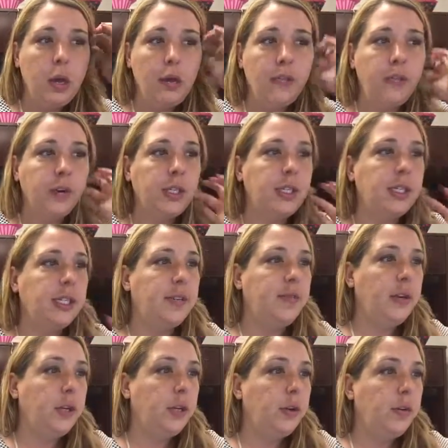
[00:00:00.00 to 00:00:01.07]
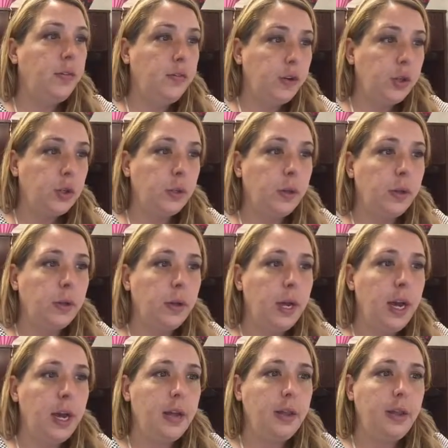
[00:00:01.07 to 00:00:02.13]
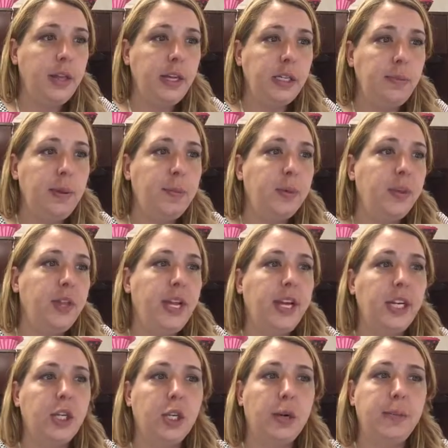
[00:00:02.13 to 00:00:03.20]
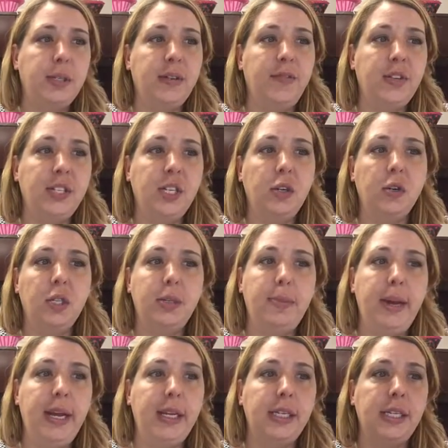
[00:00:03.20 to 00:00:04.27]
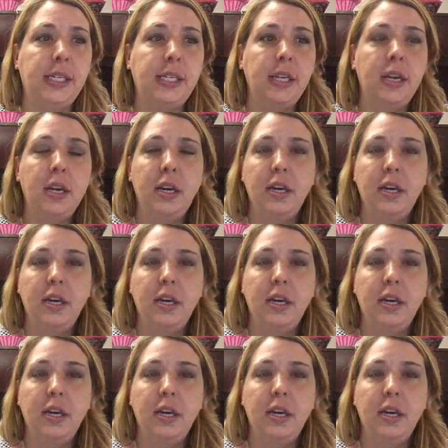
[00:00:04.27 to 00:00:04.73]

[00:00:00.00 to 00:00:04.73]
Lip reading: The first is the visual, and these people think in terms of physical space,